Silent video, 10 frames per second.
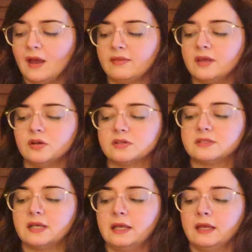I think you're
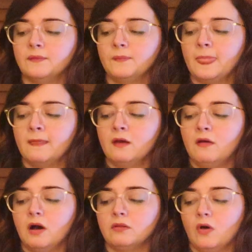seeing
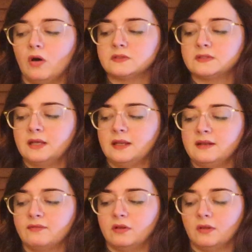a loss in a
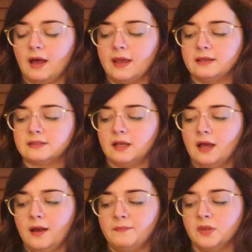different light.
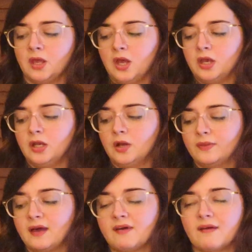Um, you know,
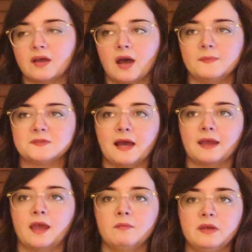with that Five of Cups,
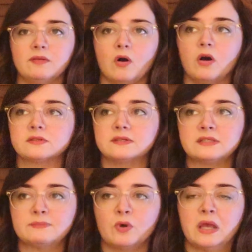that can be loss,
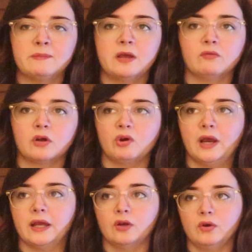disappointment,
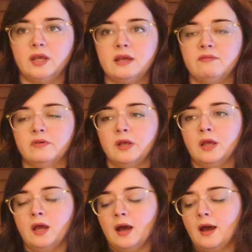regret, grief,
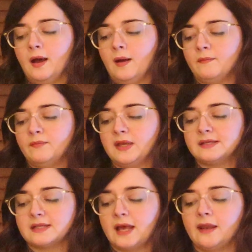um,
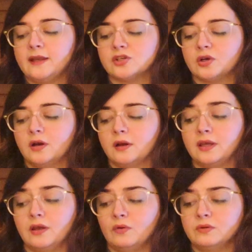things of that nature,
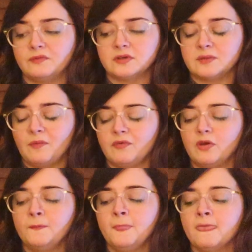guilt for some of
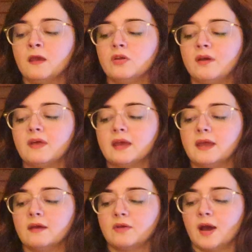you. You have that
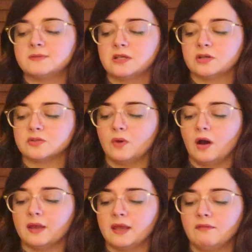King of Cups here as
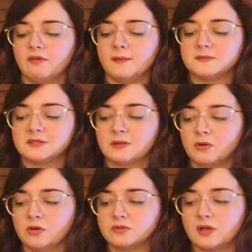well. King of Cups is
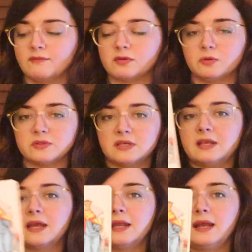someone who's comfortable
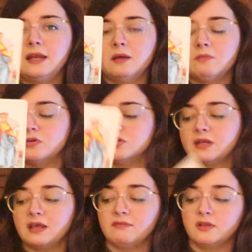sitting in any
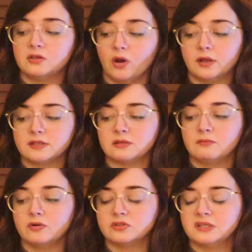emotion, even the darkest
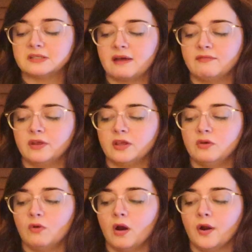emotions. I feel like
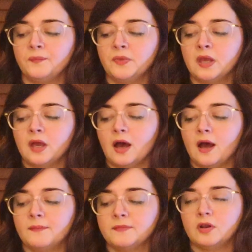you are,
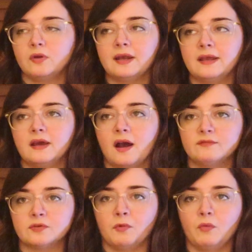um, you know, getting
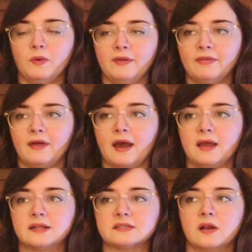comfortable with
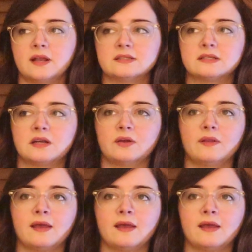that. And it's not necessarily